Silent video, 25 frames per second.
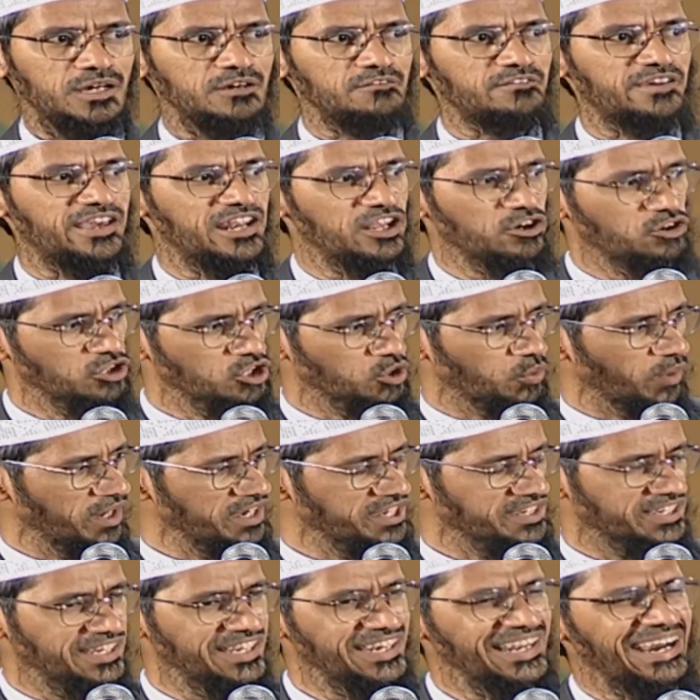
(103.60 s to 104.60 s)
A very good
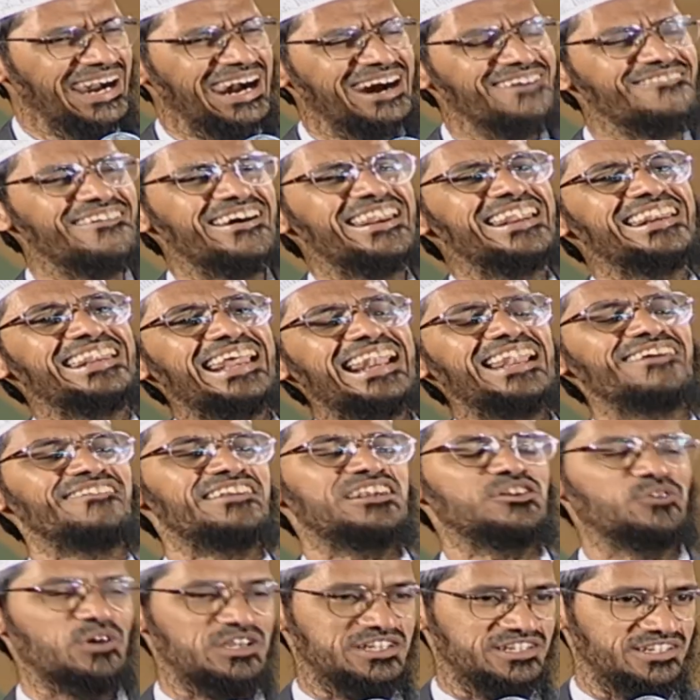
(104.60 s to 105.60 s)
question, a very
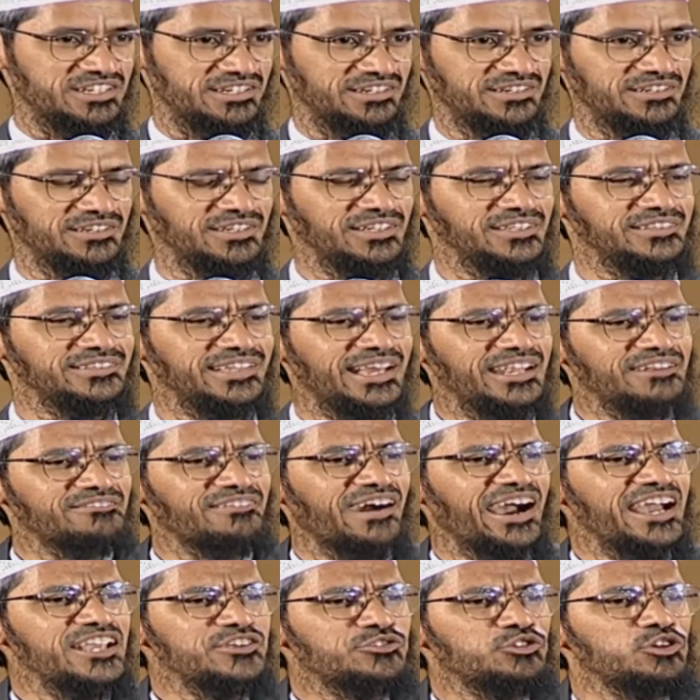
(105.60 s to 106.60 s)
relevant question. That
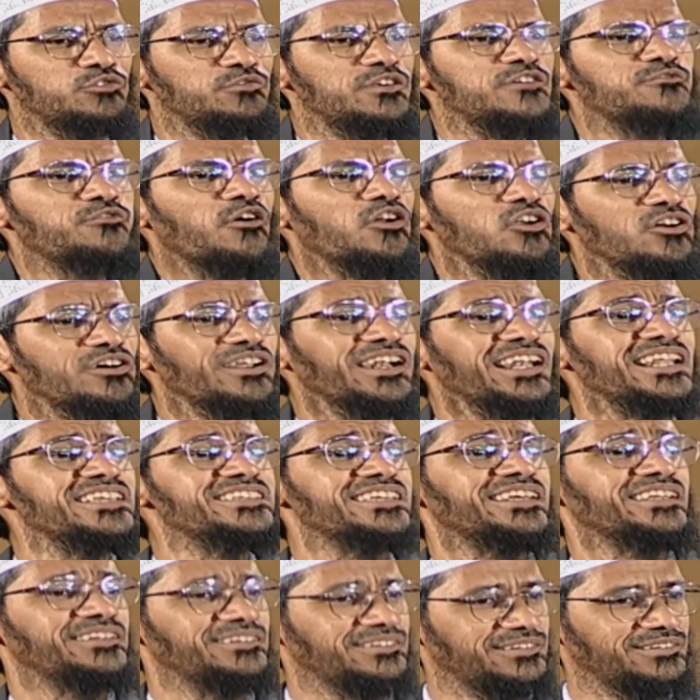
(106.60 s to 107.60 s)
why should we follow
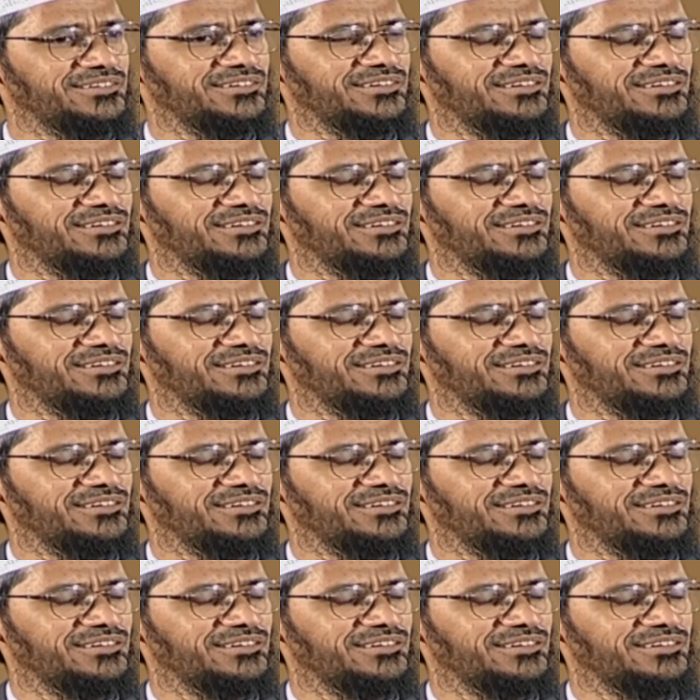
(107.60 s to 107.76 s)
religion?